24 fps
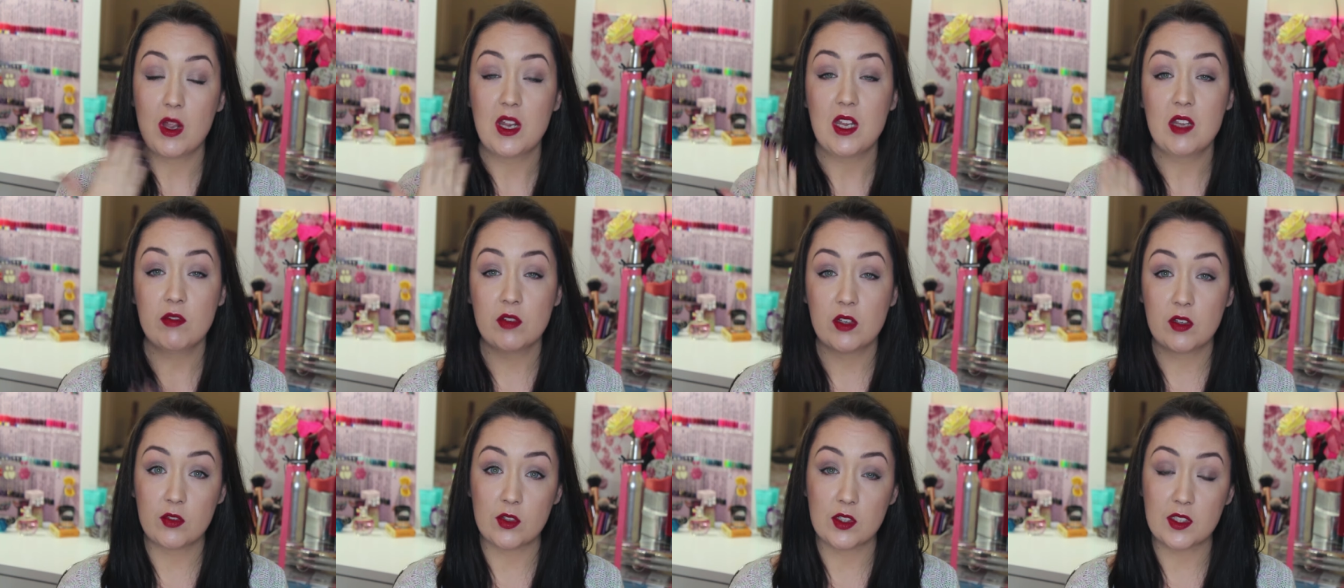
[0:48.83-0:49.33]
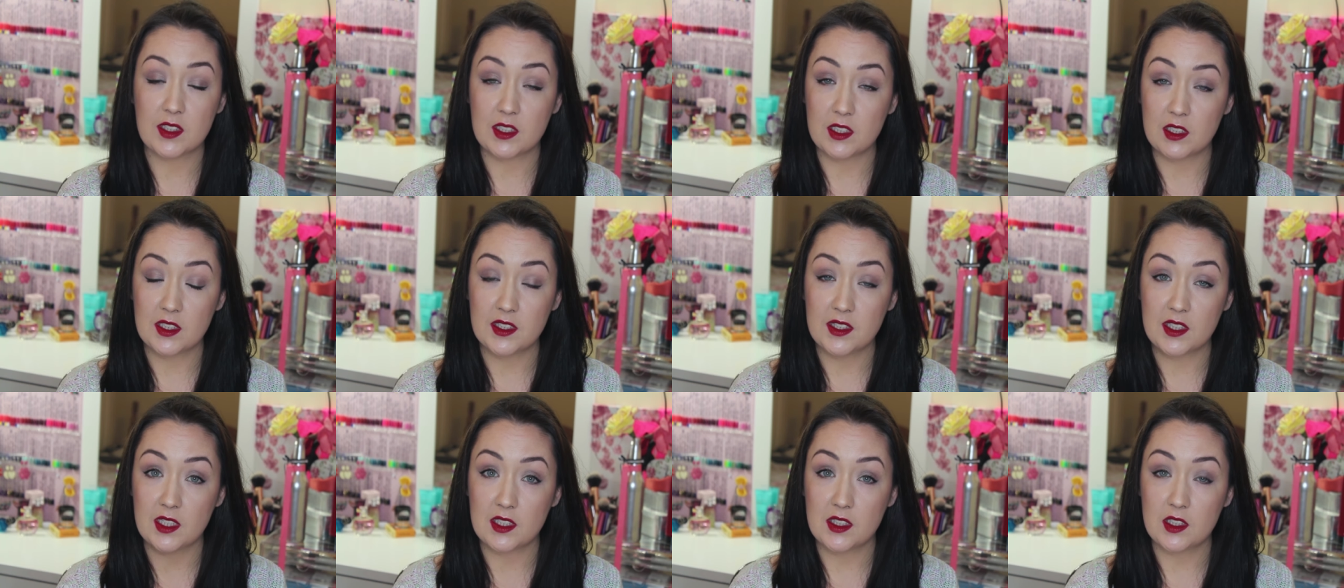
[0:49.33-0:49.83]
Even if your skin
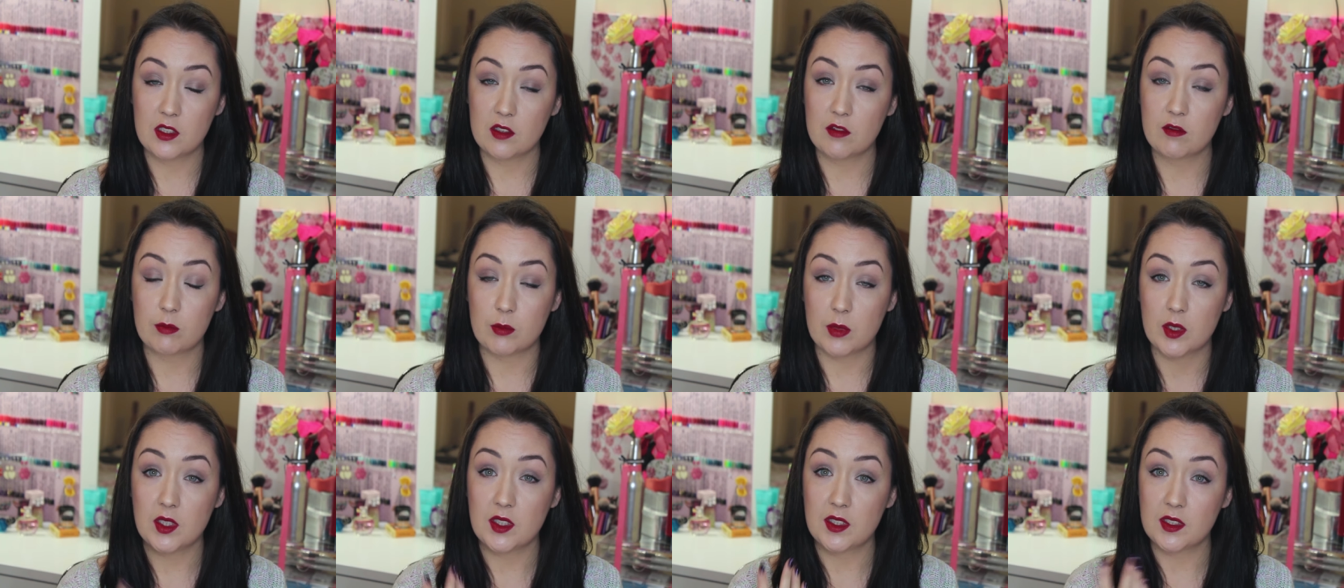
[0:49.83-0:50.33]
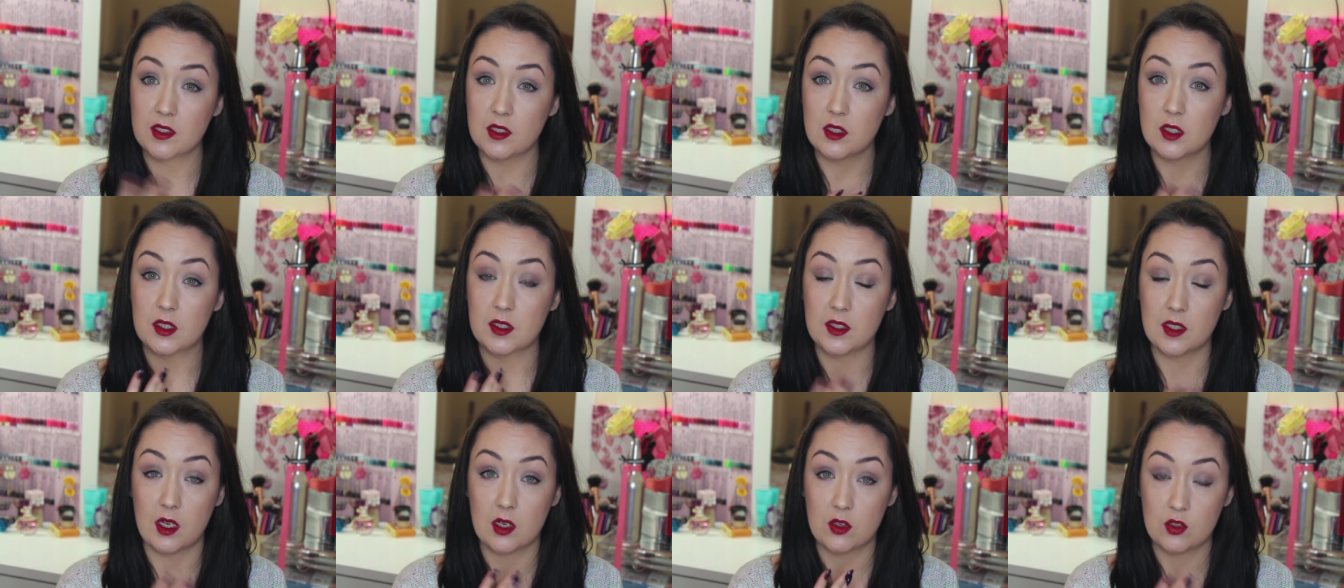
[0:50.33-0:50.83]
is sensitive, my skin
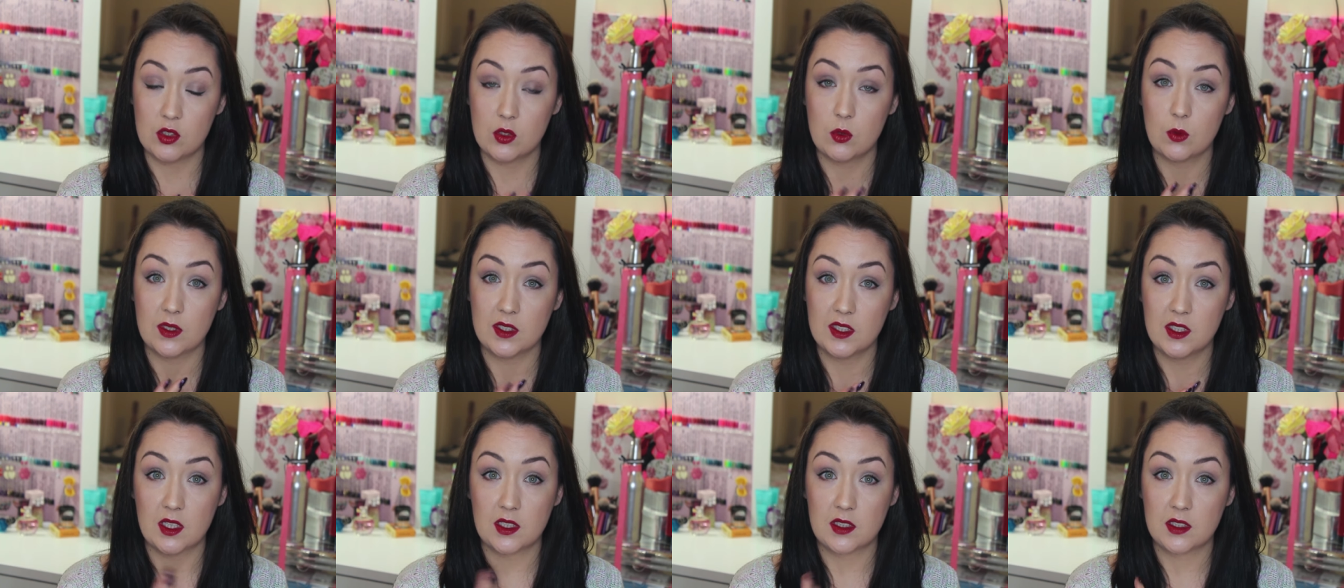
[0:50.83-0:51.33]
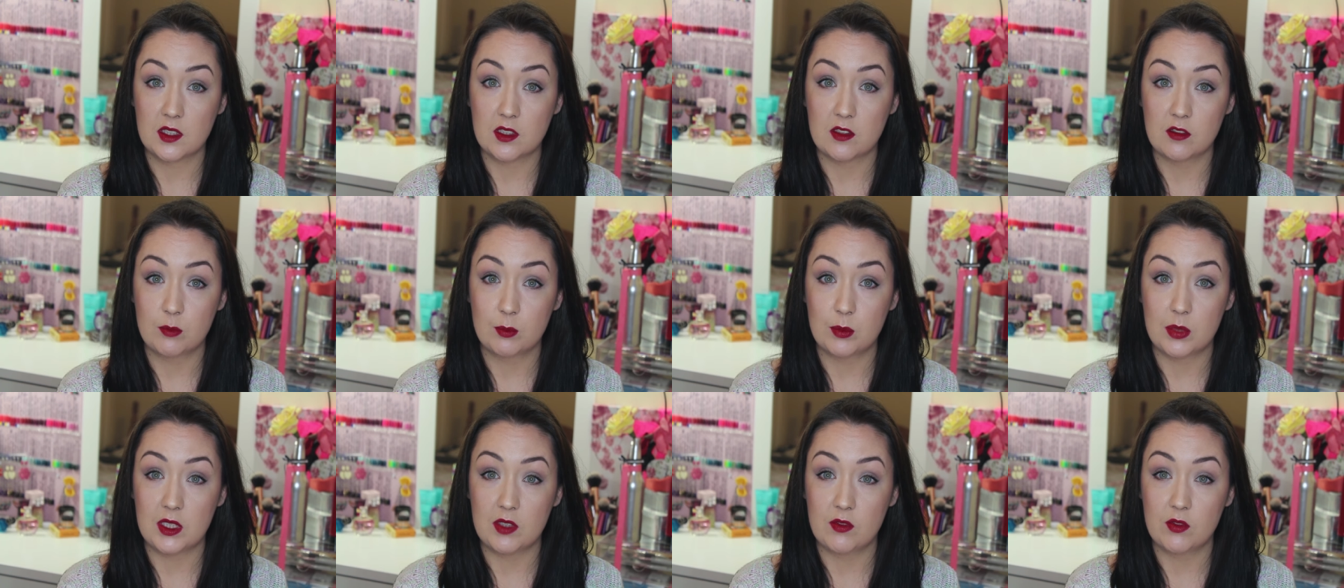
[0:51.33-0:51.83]
is actually quite
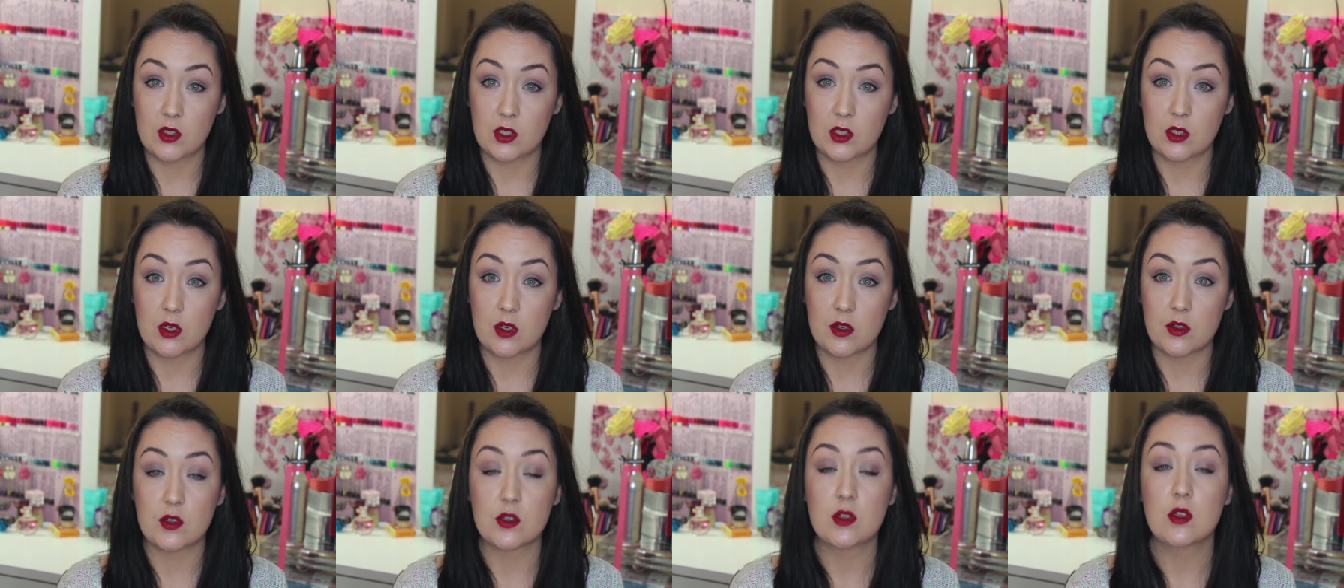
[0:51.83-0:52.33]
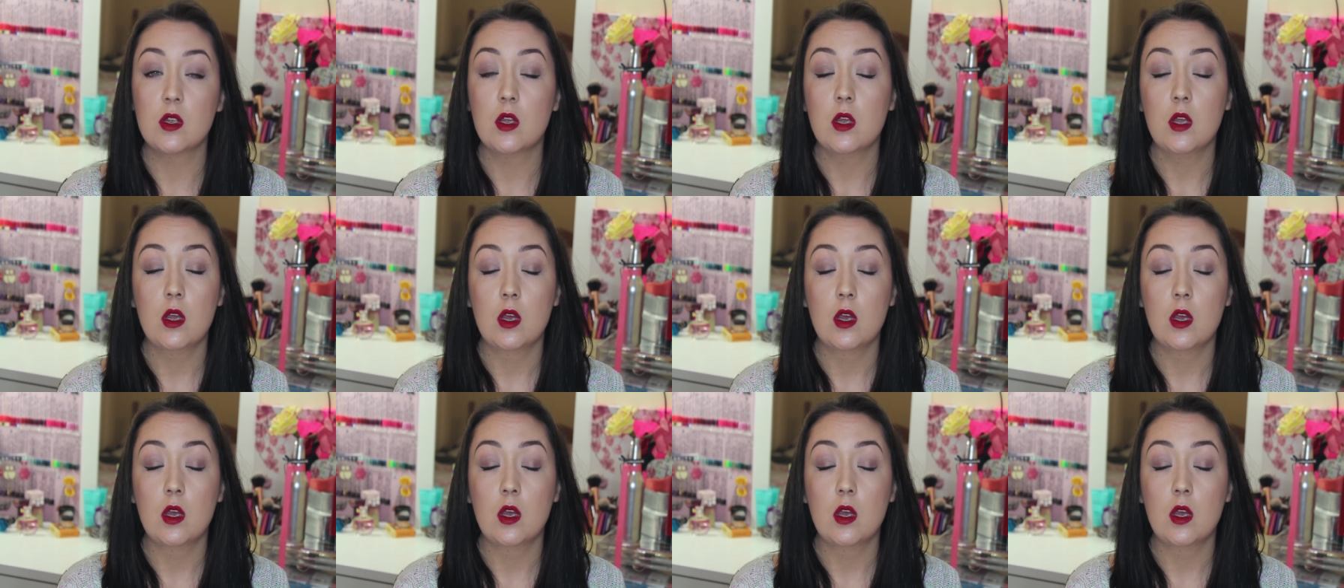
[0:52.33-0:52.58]
sensitive, believe it or not.